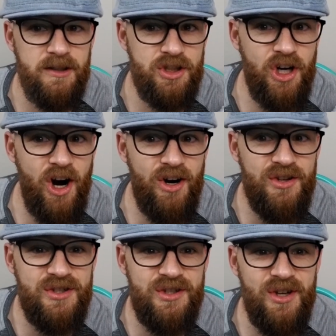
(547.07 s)

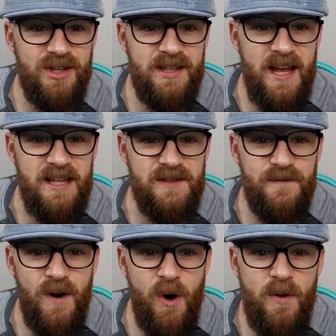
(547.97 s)
Charles took Dad's
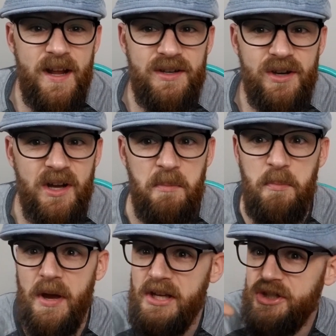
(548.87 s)
phone and took a
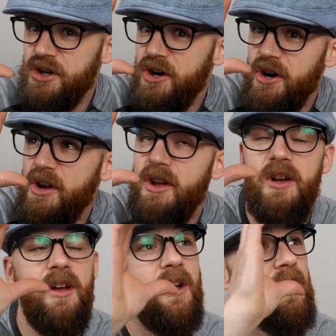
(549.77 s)
picture
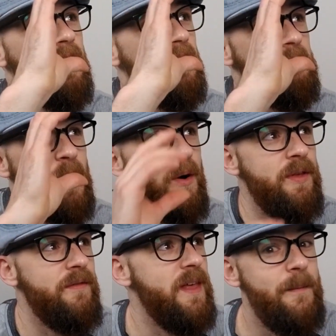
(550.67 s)
of both
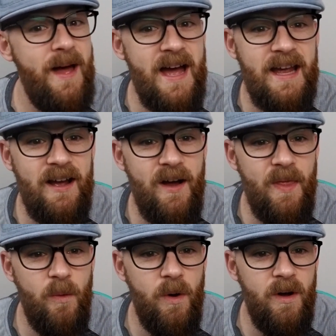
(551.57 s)
of them hanging
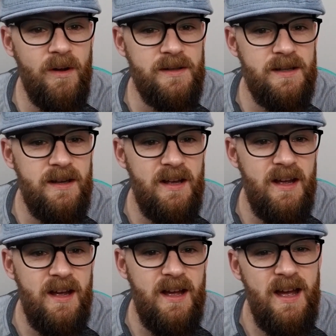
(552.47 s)
on the walls.
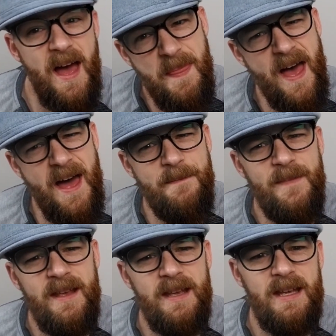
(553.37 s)
And then
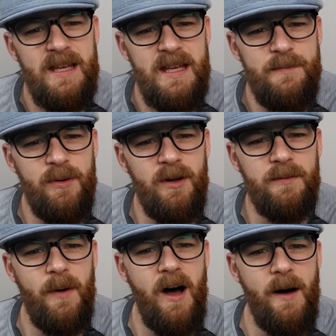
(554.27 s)
he
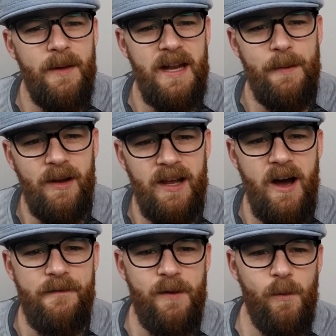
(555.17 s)
pulled Mom and Emily
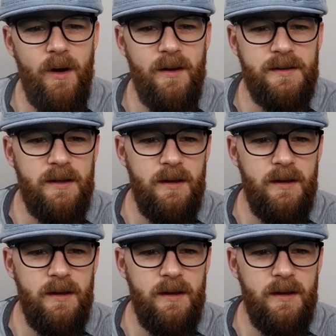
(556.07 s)
off the walls.